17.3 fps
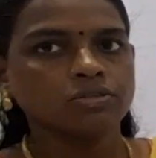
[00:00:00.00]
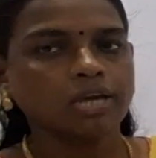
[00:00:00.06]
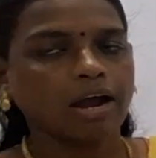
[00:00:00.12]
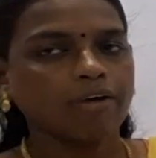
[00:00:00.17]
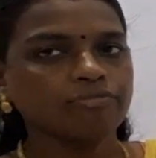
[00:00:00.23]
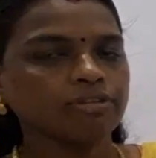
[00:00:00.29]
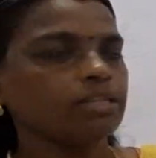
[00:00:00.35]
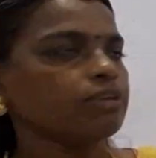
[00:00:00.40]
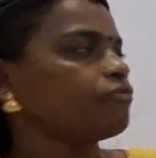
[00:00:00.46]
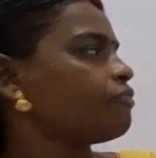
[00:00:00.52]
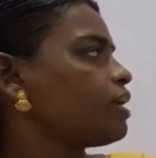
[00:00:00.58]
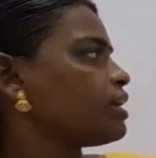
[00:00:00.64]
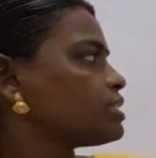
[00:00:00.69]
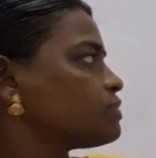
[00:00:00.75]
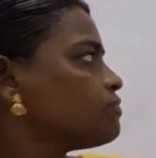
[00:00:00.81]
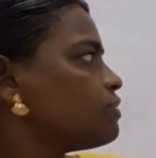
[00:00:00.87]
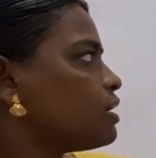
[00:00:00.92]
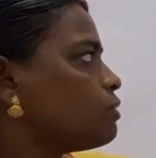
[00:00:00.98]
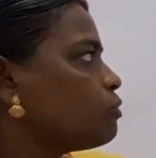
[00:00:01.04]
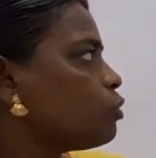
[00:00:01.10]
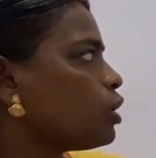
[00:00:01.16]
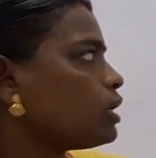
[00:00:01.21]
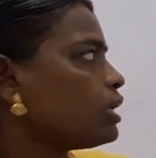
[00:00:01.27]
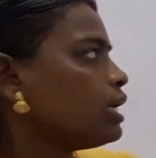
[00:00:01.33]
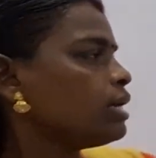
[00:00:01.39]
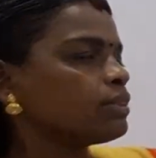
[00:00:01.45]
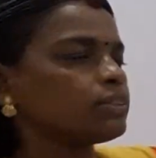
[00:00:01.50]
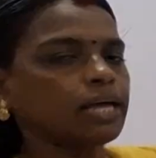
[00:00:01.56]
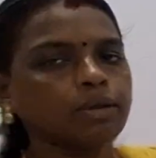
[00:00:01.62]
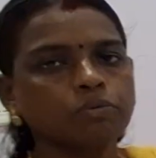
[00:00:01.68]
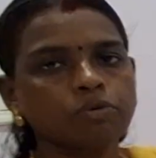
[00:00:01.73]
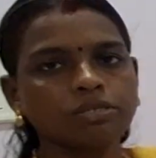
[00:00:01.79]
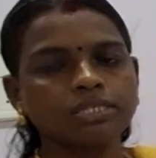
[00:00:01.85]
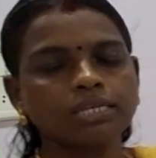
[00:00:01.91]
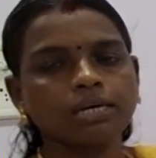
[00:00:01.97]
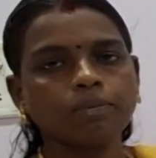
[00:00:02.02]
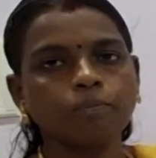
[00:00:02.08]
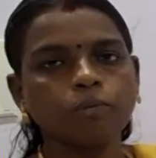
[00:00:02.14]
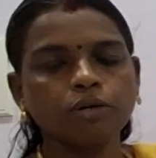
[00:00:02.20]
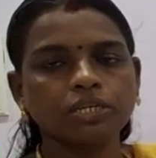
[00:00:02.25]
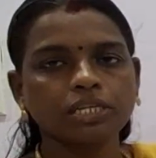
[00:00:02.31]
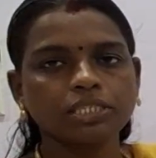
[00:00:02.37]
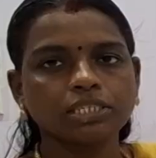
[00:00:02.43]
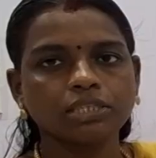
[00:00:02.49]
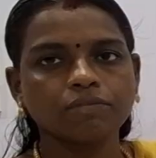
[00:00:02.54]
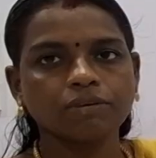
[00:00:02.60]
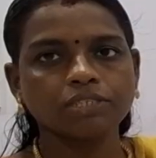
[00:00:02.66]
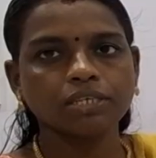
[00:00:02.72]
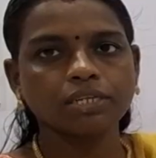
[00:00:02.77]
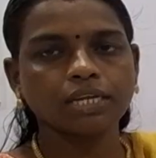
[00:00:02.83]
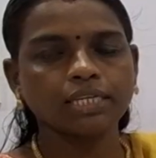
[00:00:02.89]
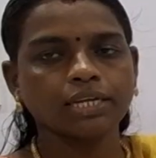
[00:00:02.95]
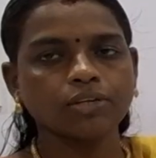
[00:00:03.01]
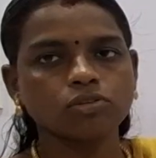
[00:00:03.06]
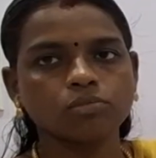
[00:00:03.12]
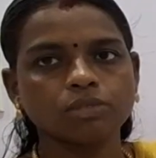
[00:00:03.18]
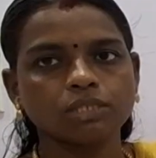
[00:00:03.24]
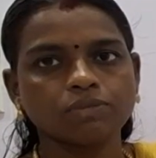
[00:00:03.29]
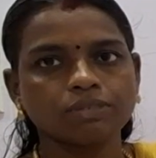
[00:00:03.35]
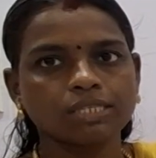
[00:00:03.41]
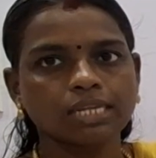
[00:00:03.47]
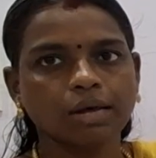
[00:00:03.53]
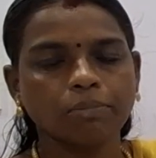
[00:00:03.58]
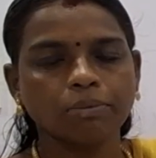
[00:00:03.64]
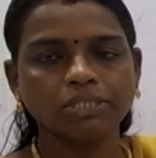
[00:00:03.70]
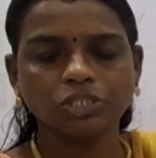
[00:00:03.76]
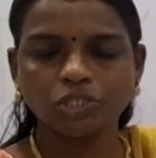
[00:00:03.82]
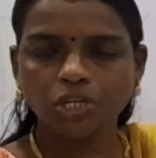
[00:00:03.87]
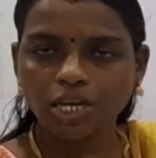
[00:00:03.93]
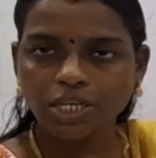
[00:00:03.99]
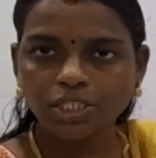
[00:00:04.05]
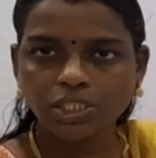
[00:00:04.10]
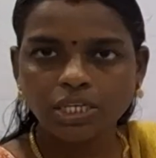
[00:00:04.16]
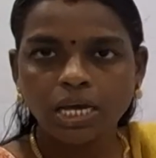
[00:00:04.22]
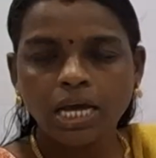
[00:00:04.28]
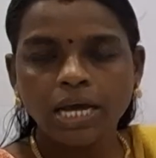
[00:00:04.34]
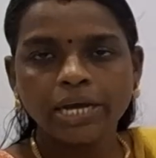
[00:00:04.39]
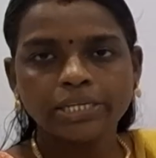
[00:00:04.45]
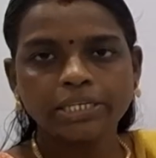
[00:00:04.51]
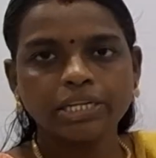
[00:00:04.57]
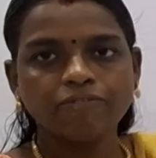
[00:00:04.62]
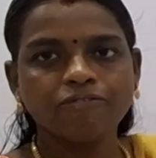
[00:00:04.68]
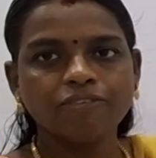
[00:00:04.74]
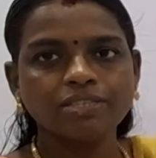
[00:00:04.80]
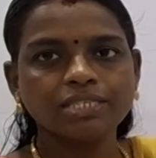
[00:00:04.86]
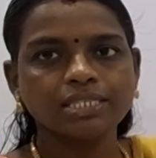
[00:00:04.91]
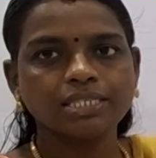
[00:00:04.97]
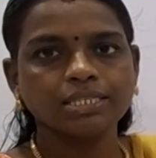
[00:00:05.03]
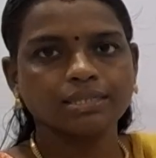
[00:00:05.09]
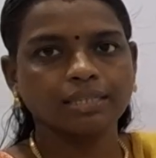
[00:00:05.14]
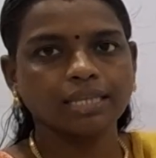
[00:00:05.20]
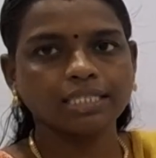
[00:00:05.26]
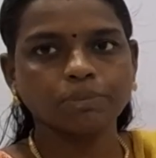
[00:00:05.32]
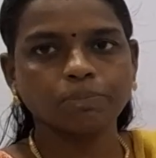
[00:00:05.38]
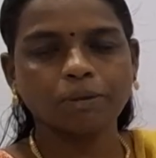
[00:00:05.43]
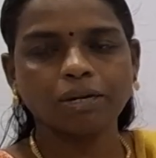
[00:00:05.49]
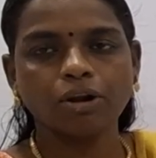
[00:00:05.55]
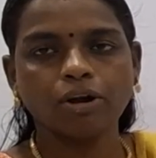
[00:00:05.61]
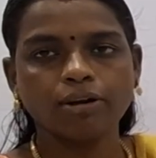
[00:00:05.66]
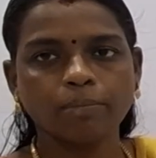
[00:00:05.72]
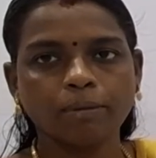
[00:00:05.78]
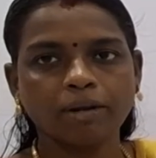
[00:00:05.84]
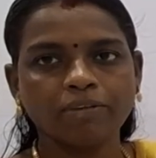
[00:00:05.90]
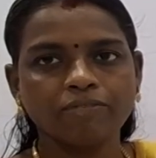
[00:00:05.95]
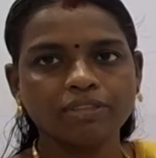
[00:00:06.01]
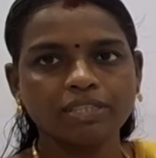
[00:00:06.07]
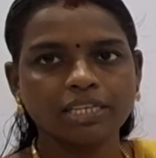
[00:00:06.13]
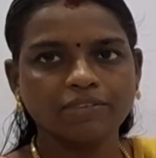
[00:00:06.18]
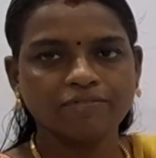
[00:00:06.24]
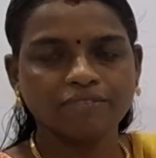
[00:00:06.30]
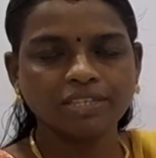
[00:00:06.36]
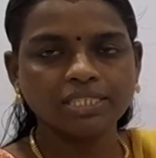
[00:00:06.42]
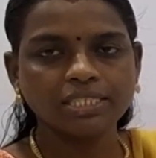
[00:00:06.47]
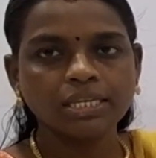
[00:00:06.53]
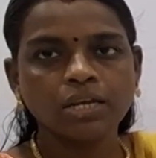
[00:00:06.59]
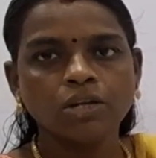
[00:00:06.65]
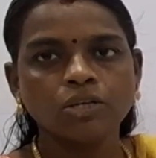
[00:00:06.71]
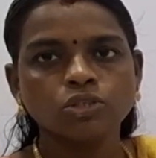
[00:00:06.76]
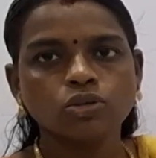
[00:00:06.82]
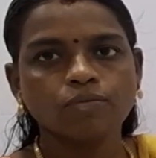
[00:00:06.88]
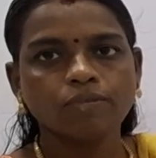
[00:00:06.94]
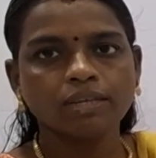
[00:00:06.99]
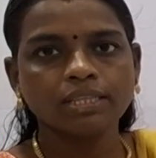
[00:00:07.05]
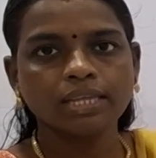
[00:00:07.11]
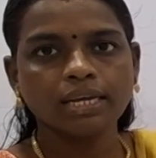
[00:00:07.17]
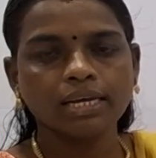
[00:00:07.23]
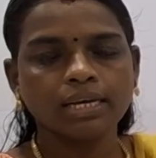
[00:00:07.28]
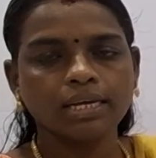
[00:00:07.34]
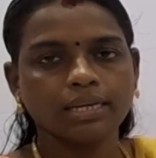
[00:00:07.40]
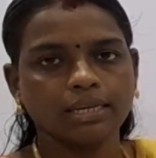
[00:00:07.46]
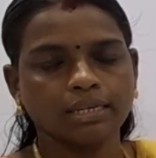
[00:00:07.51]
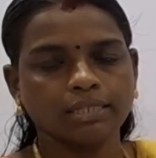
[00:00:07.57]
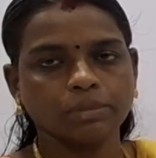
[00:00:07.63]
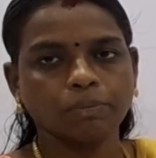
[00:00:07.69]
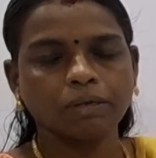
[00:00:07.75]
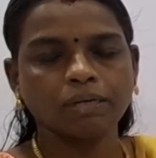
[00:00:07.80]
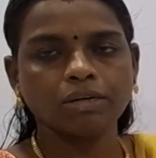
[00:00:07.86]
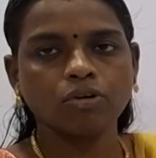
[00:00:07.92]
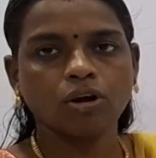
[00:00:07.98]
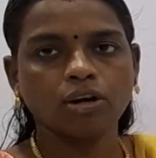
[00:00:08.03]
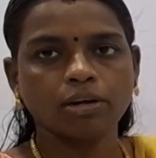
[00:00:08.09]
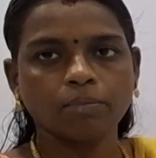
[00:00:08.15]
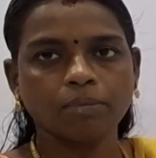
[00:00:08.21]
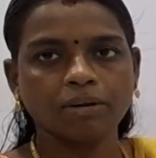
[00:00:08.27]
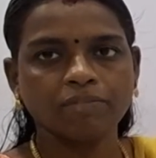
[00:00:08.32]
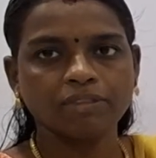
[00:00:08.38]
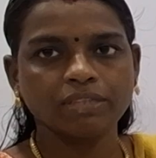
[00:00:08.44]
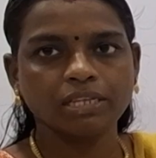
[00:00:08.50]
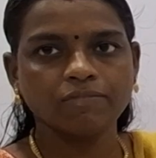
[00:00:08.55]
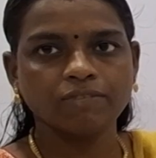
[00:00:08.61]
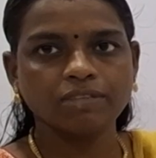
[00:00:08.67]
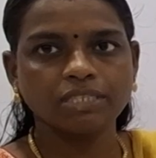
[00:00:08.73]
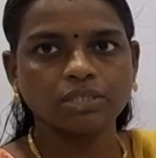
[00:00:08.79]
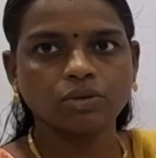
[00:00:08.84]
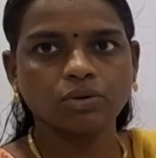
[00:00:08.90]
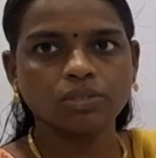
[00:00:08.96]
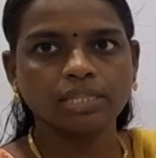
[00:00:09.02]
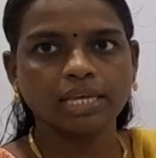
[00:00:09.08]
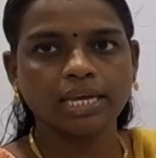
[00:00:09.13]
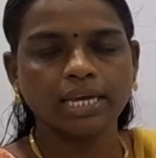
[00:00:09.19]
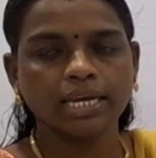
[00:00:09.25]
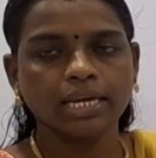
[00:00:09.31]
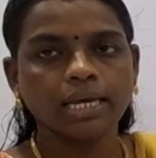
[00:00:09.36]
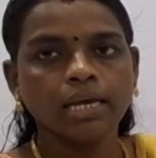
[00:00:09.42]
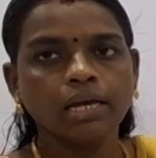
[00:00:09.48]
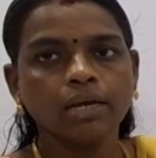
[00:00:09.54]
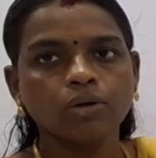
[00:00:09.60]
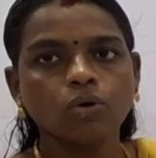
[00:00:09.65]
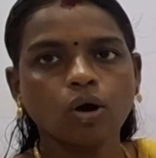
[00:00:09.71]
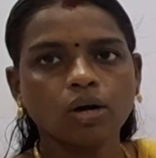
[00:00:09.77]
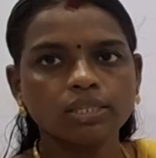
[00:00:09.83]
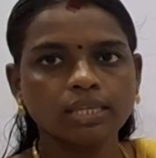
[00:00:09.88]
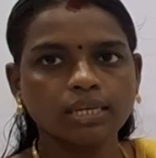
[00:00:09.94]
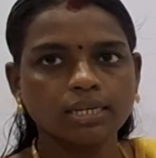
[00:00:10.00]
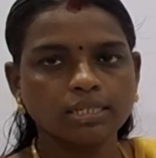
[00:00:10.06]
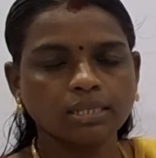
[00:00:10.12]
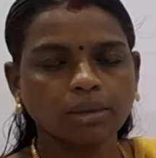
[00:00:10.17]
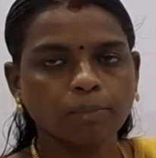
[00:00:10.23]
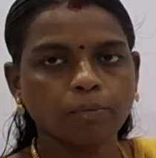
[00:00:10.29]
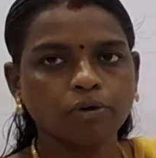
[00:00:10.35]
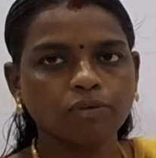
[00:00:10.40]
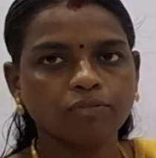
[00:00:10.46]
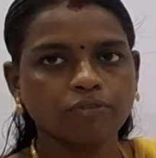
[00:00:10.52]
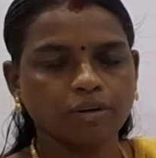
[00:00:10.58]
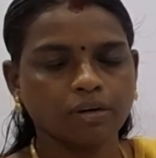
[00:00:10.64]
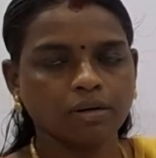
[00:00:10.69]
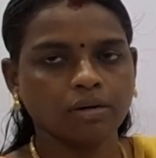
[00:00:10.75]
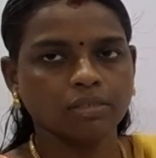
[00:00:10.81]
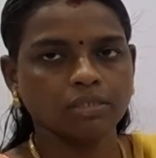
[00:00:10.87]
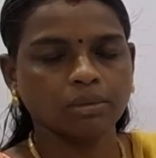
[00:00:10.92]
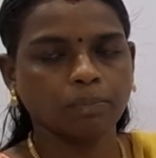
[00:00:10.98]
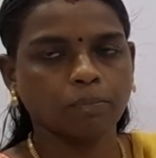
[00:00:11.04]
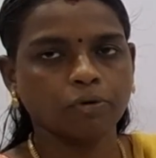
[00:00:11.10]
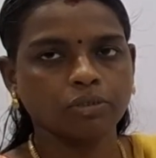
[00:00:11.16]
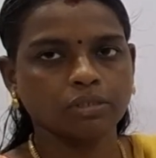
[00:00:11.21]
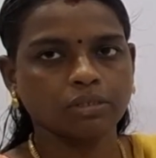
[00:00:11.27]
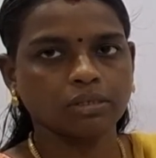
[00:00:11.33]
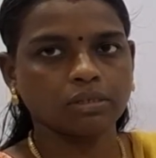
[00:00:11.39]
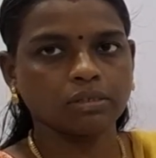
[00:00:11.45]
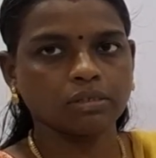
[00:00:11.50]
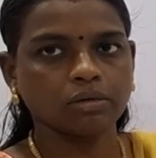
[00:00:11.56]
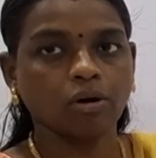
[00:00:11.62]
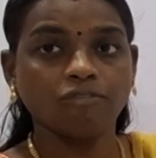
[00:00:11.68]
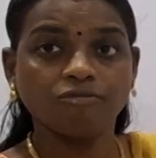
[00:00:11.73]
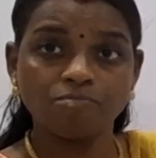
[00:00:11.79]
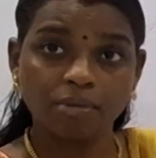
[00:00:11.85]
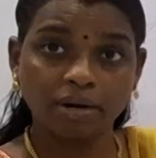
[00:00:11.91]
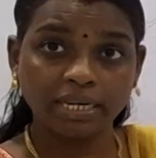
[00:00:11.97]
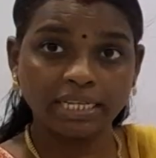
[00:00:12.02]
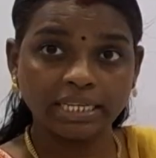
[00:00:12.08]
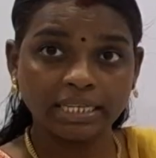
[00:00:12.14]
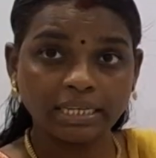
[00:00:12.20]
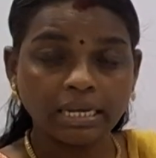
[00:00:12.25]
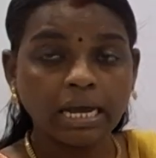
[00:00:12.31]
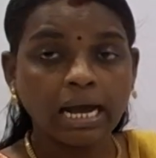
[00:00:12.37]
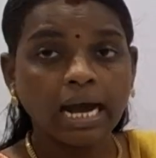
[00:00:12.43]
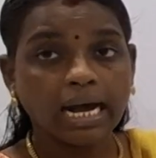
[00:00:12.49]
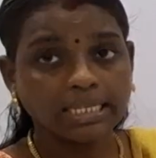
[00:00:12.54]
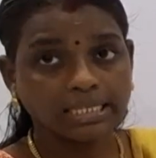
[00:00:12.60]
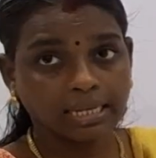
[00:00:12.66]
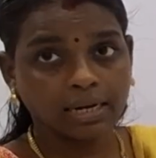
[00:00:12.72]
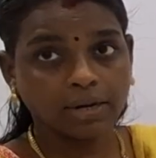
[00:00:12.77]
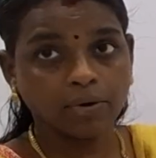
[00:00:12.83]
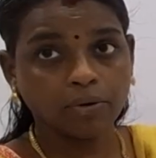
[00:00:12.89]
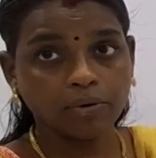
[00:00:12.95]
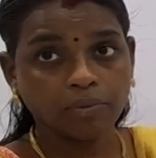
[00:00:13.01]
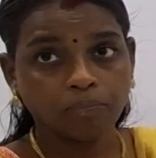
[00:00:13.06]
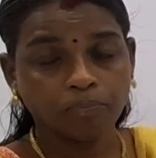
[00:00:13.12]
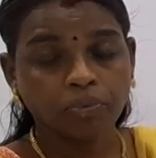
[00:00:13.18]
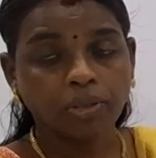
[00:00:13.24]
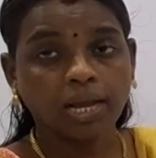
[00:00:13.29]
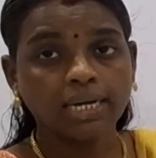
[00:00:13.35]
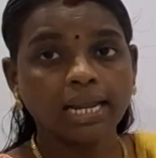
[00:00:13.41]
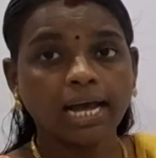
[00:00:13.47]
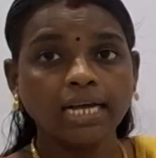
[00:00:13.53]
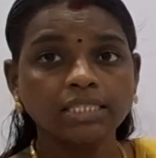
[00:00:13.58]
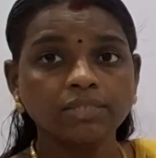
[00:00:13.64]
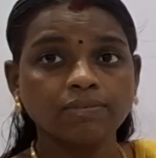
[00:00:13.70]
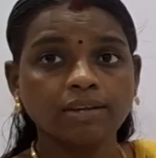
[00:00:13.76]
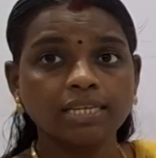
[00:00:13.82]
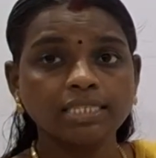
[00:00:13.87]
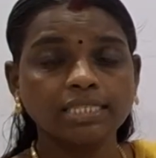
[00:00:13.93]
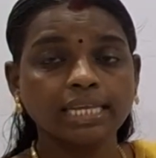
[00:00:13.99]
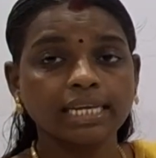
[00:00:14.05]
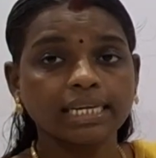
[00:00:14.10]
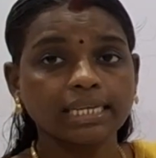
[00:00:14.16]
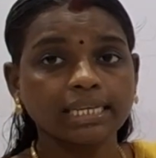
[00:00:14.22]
So after the First World War, there was a political situation and economic situation had been changed. Defense, they spent a lot of money for the defense. So when they spend a lot of money for the defense, no, they got the support of money as a loan, and as well as they